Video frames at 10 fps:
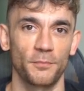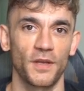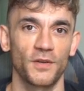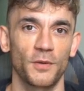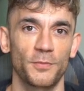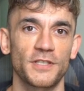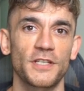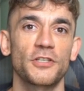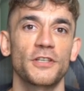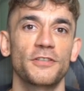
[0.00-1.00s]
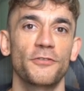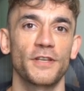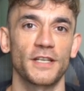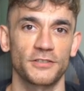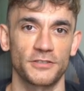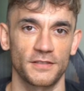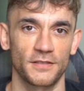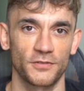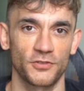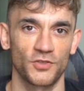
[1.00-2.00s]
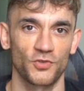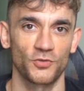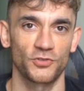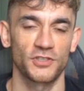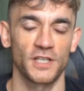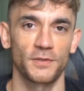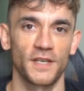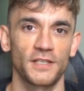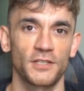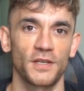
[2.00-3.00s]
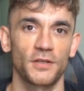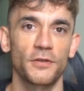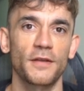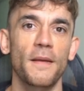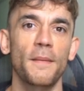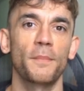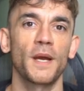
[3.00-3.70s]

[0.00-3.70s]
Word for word: but competition is fierce. Google's Gemini Code,